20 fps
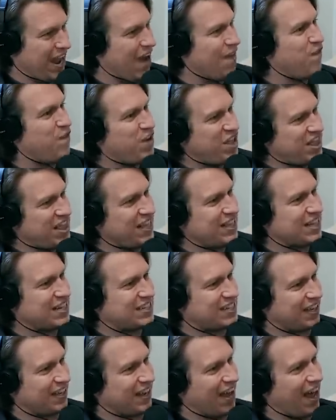Everything that's
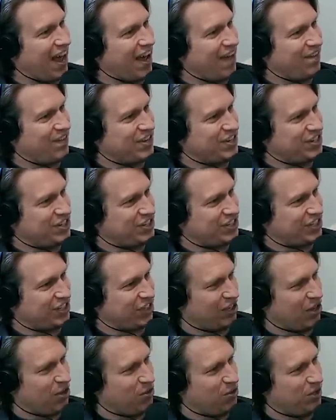alive is
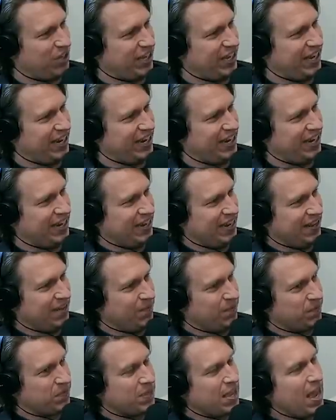slowly,
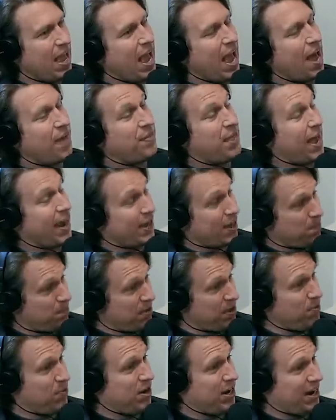and that can
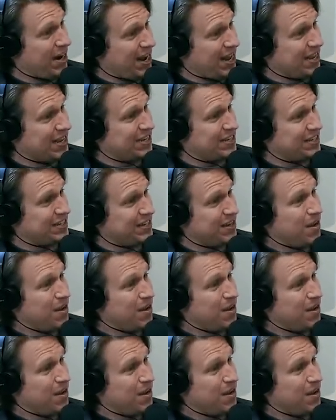be what it is.